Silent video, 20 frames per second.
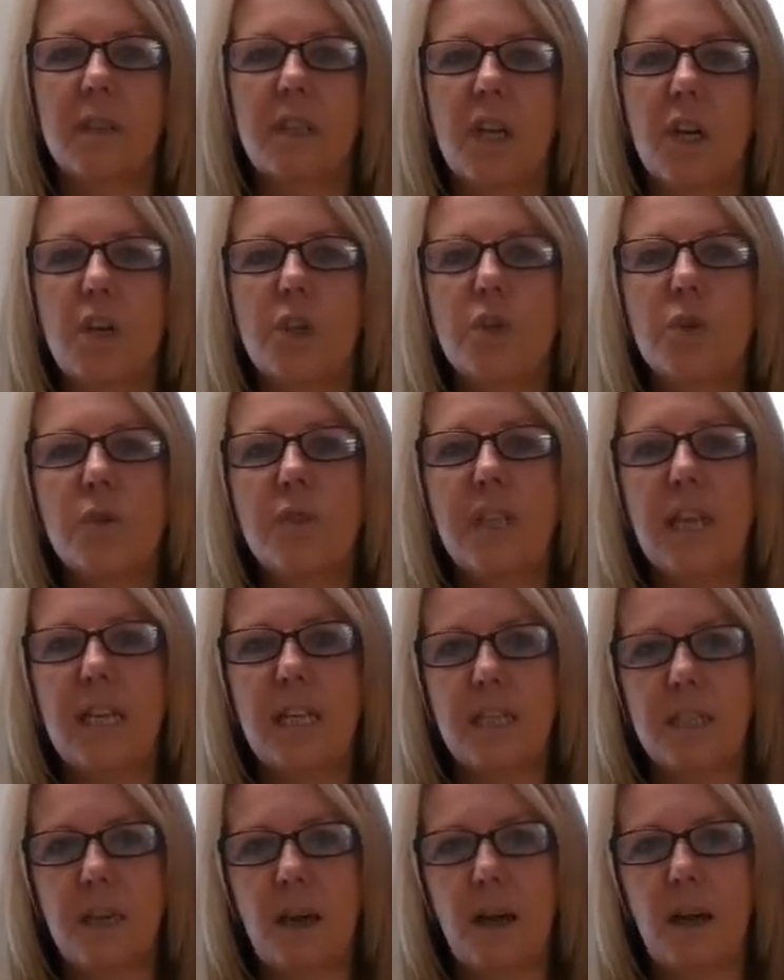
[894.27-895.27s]
So take
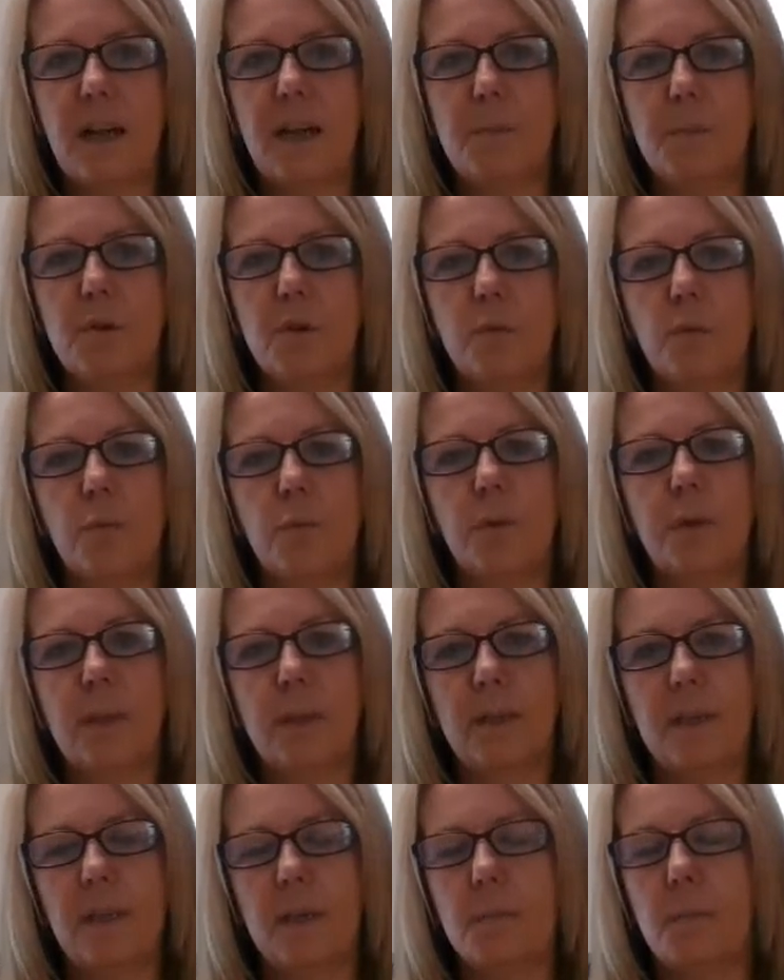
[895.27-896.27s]
time to
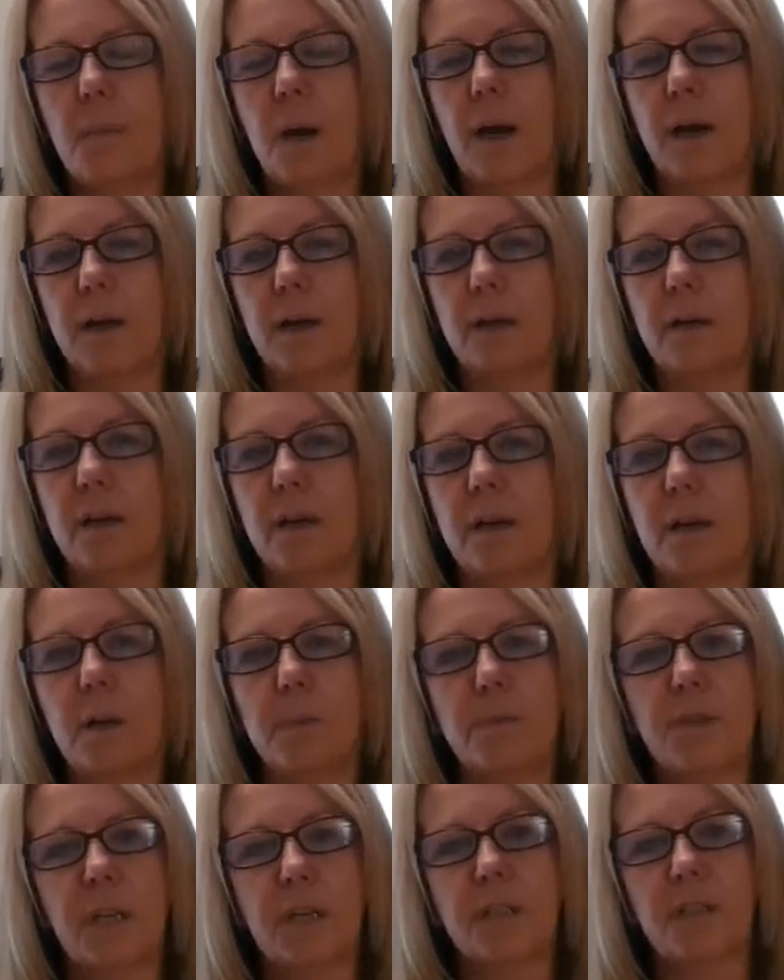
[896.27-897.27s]
really admire an
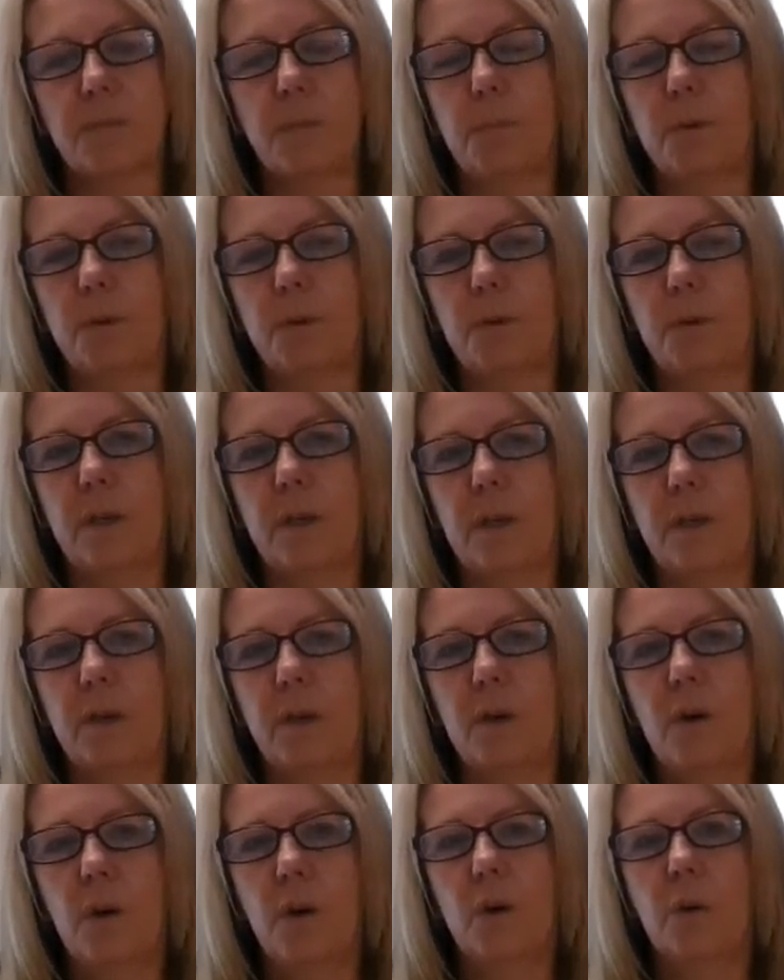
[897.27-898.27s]
object of beauty
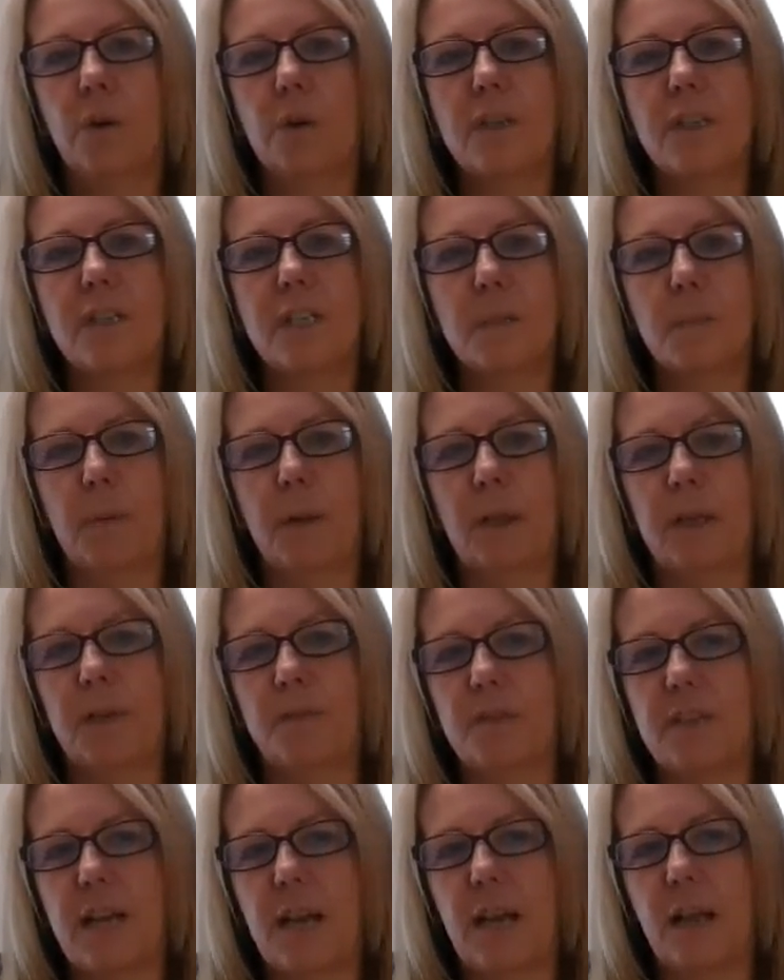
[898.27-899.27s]
or a display of
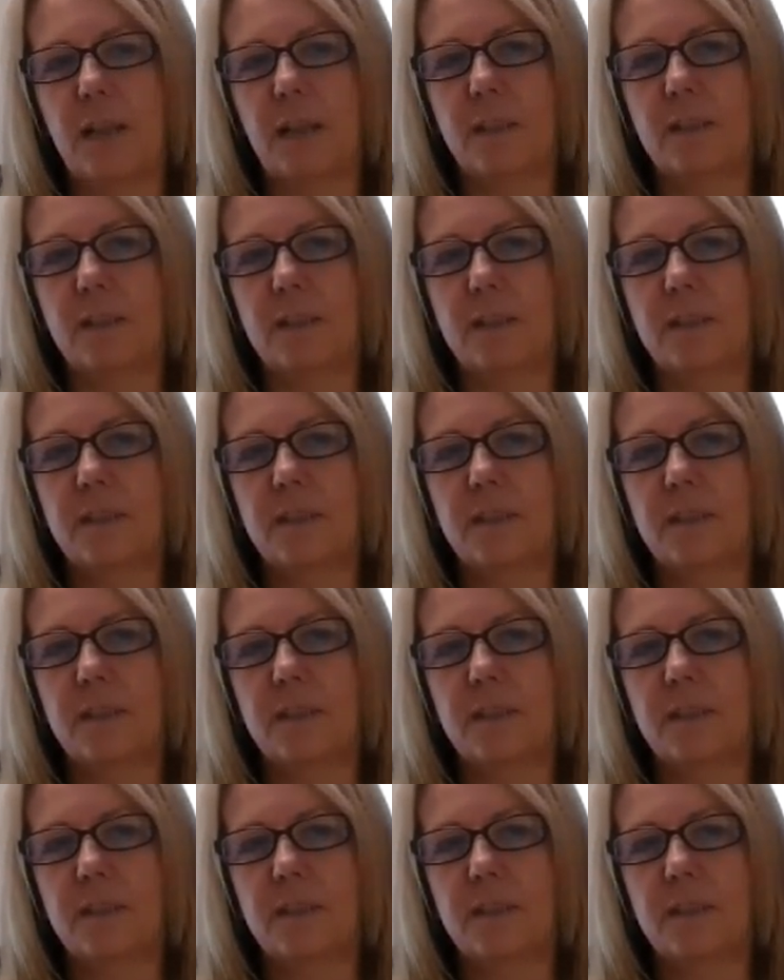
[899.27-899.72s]
talent.